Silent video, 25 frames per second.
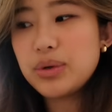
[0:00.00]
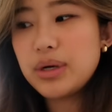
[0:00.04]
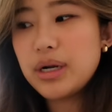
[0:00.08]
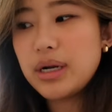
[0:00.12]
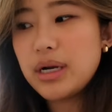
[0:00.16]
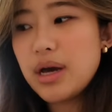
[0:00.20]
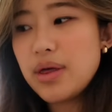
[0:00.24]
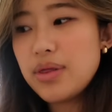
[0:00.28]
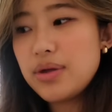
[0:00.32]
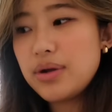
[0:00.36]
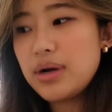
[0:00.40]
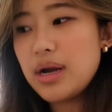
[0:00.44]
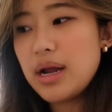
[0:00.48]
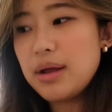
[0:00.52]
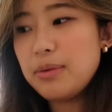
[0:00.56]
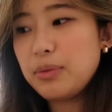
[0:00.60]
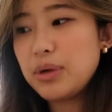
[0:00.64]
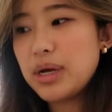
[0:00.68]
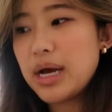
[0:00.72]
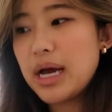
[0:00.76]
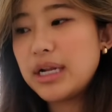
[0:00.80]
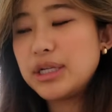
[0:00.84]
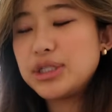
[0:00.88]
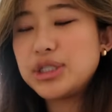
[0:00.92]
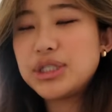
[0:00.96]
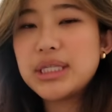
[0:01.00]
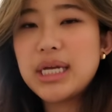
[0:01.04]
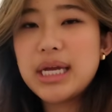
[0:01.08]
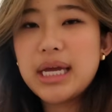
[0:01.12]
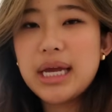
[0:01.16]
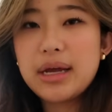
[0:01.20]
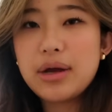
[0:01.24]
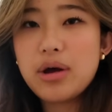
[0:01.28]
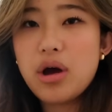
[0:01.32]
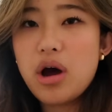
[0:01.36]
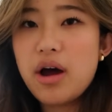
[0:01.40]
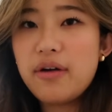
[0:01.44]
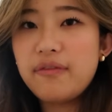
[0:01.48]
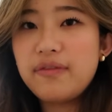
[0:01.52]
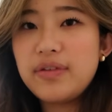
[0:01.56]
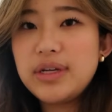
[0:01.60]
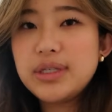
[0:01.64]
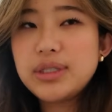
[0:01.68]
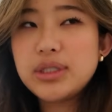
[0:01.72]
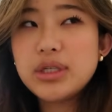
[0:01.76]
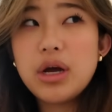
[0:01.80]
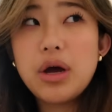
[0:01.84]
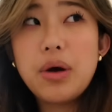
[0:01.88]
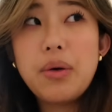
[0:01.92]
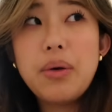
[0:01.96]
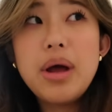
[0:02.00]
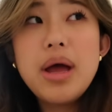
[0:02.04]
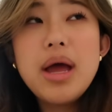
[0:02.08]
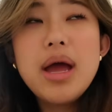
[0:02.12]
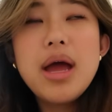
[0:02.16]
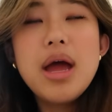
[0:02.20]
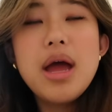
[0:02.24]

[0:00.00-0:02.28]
one another, and we kind of just like get coffee. So